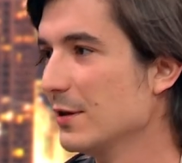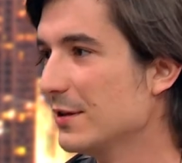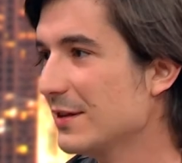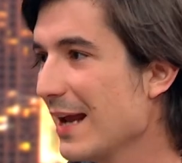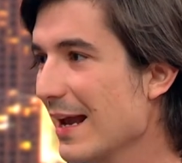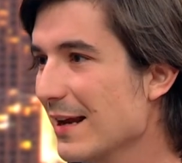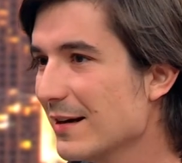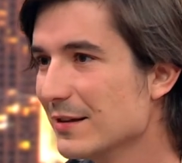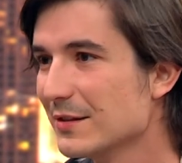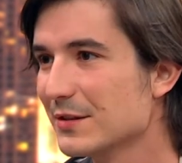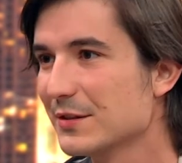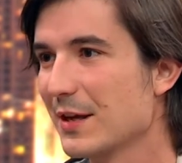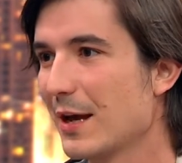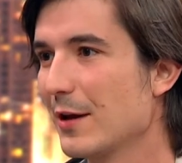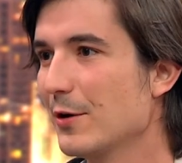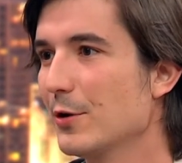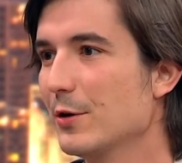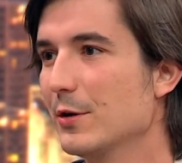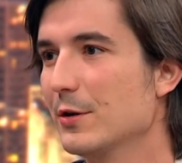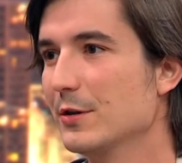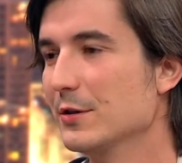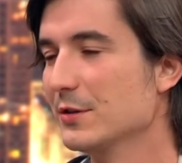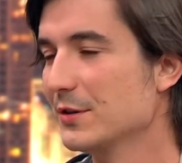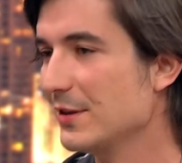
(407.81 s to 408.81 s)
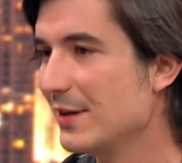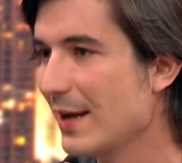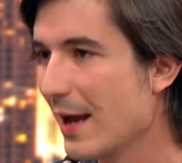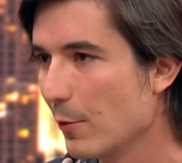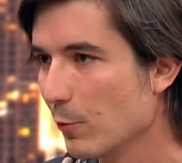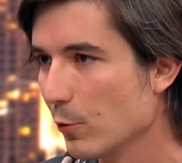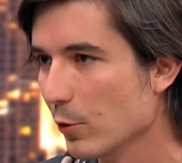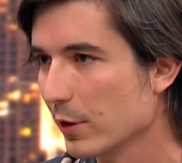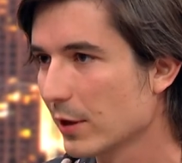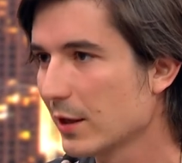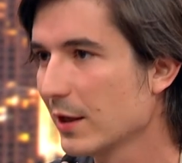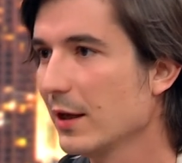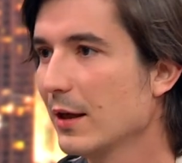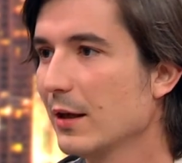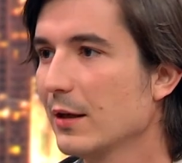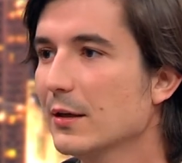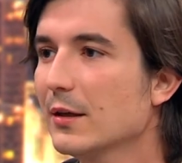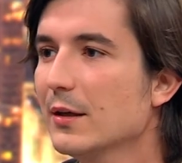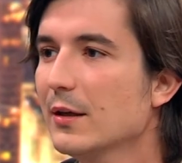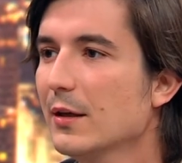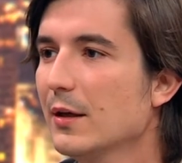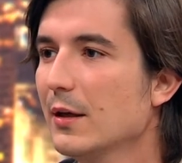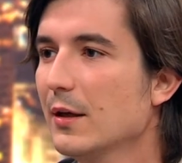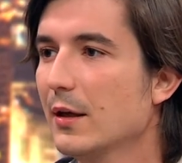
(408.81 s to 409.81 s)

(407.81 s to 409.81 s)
data centers, networking,